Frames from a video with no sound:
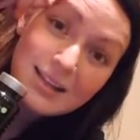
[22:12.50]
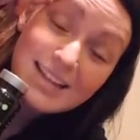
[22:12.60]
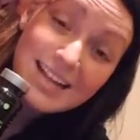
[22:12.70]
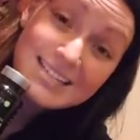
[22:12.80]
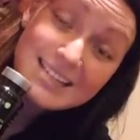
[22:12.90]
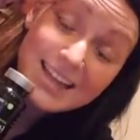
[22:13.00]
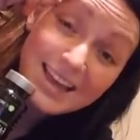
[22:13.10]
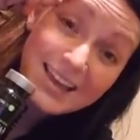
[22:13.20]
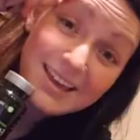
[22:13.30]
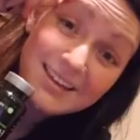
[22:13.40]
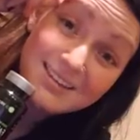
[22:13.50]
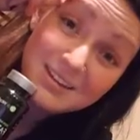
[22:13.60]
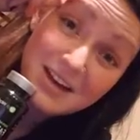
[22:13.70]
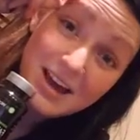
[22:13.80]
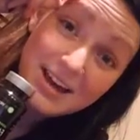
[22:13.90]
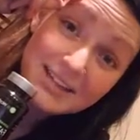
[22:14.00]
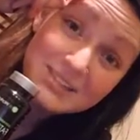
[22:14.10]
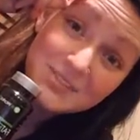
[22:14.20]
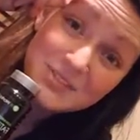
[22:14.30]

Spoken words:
that's it, you guys.